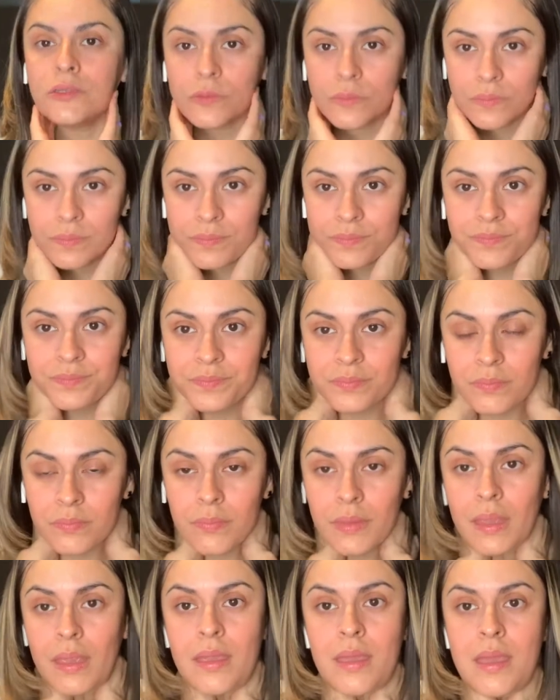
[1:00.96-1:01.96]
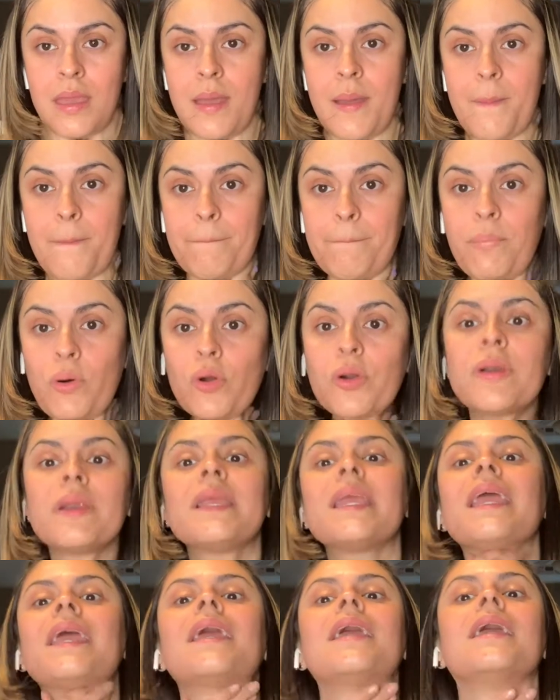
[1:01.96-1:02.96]
It's just wonderful.
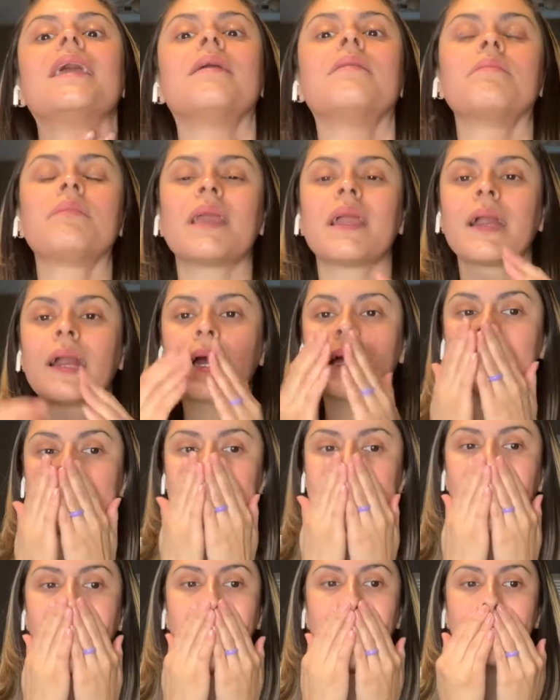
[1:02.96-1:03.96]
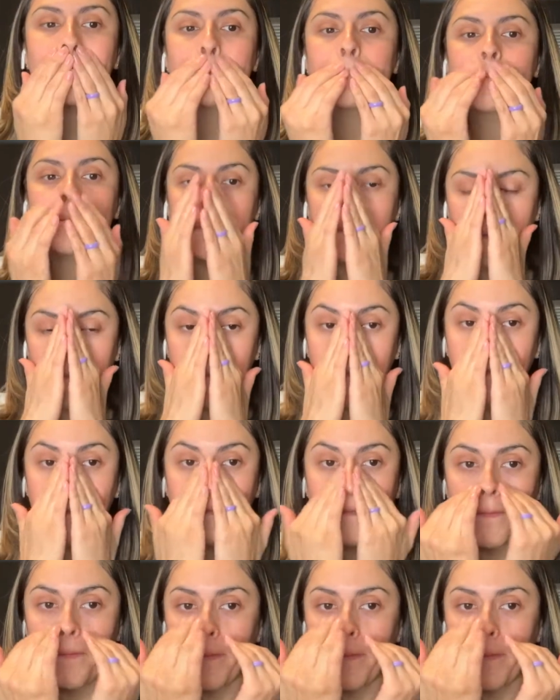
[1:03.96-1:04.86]
A great skincare routine